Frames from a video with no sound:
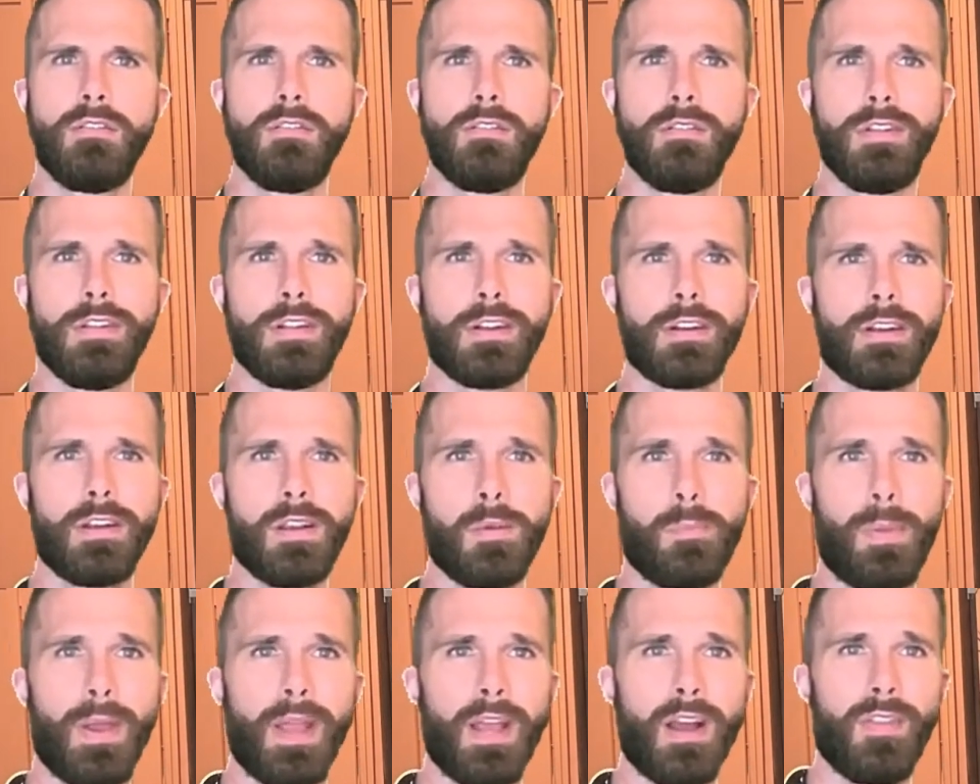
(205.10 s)
you're
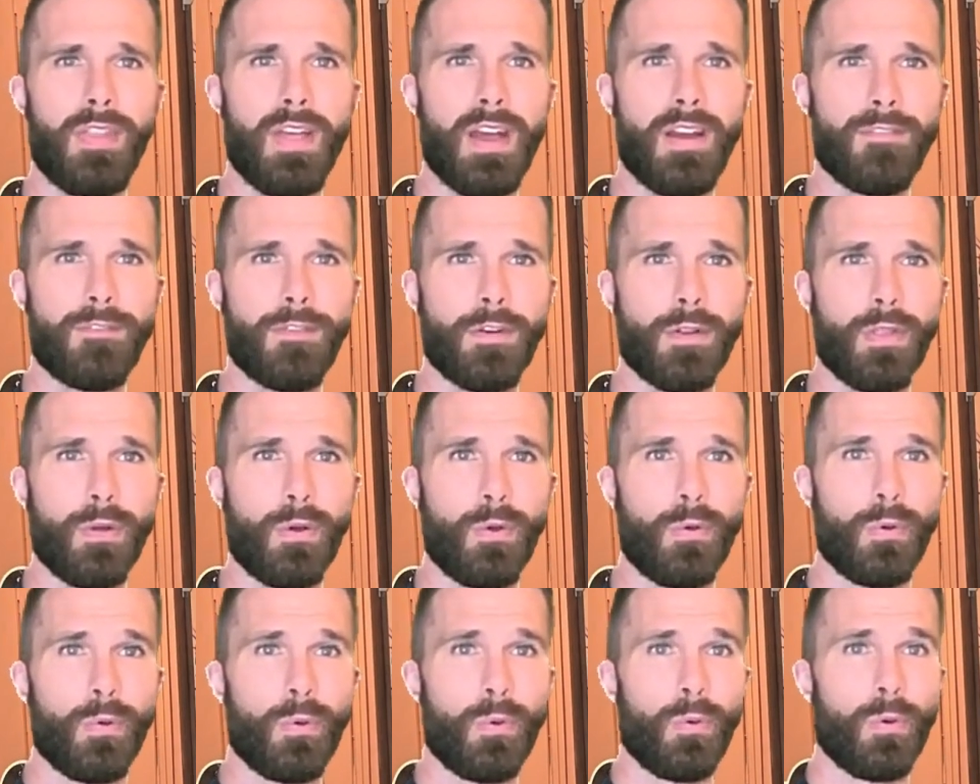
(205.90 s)
gonna pay on that for the
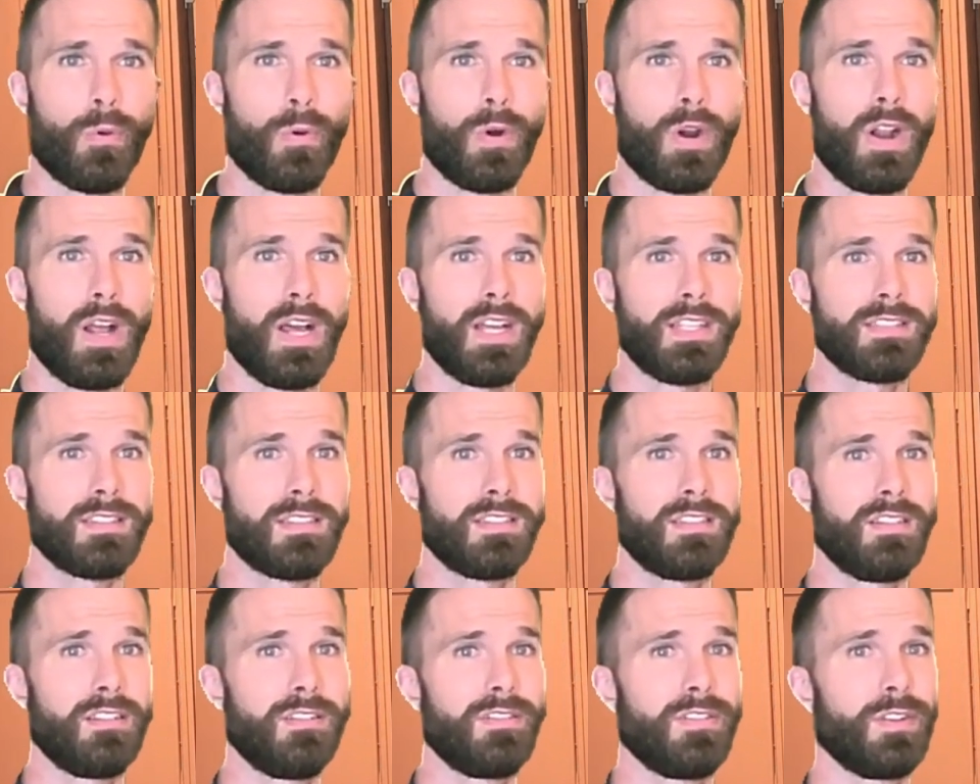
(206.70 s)

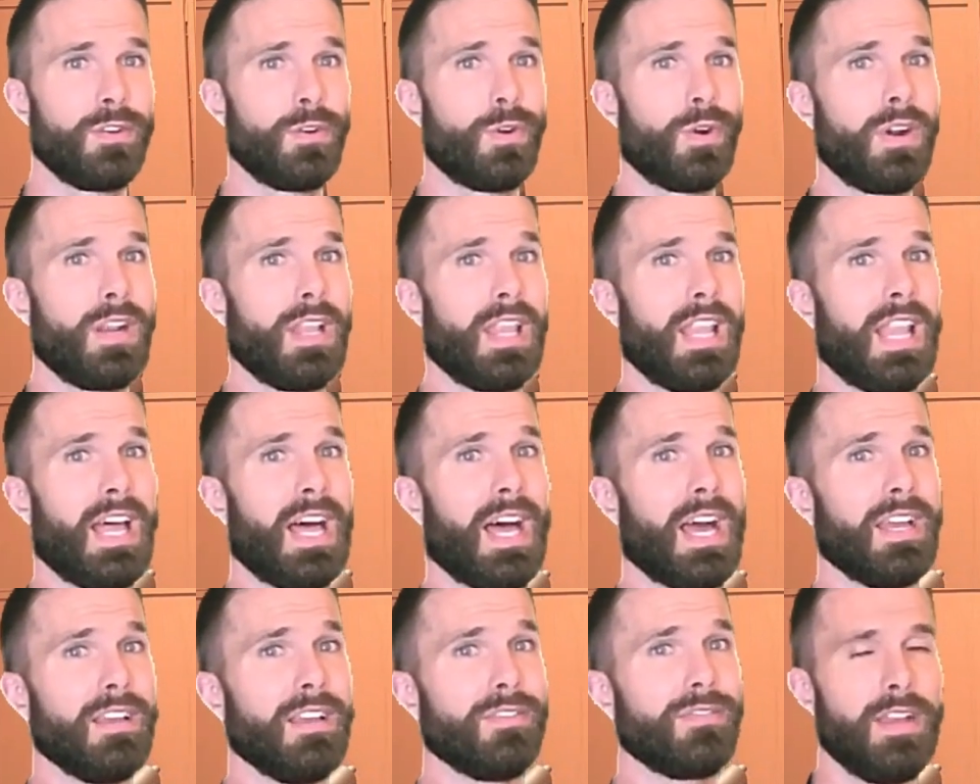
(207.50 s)
rest of your
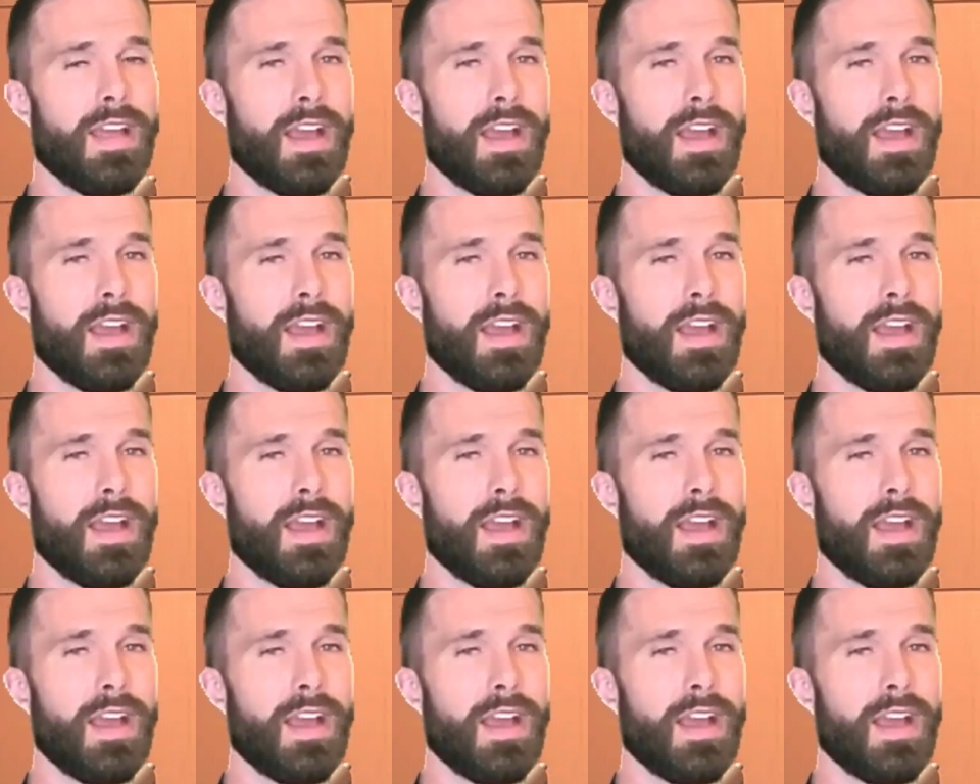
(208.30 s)
life.